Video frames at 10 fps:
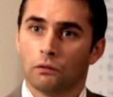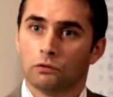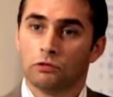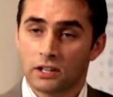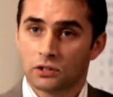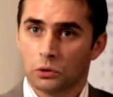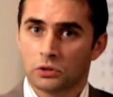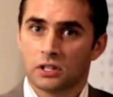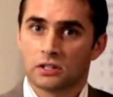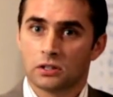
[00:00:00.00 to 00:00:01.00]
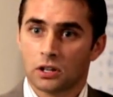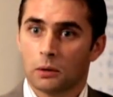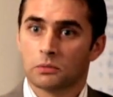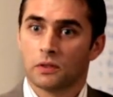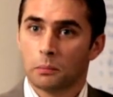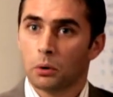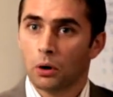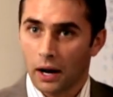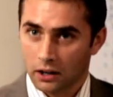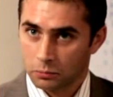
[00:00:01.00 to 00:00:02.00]
resources in terms of
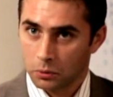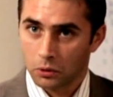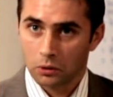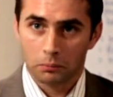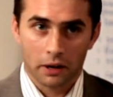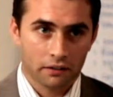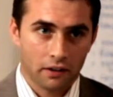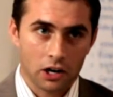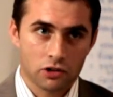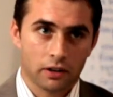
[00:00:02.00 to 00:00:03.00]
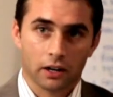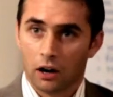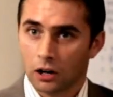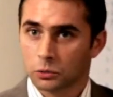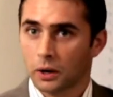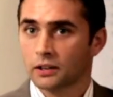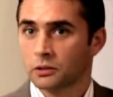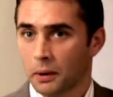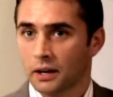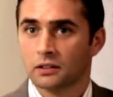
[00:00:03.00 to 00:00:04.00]
import, export, manufacturing, hardware,
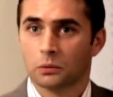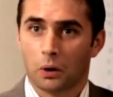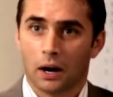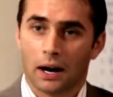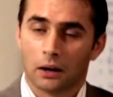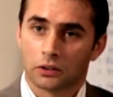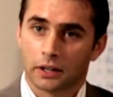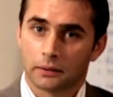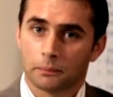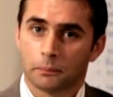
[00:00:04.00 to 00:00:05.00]
space, warehousing.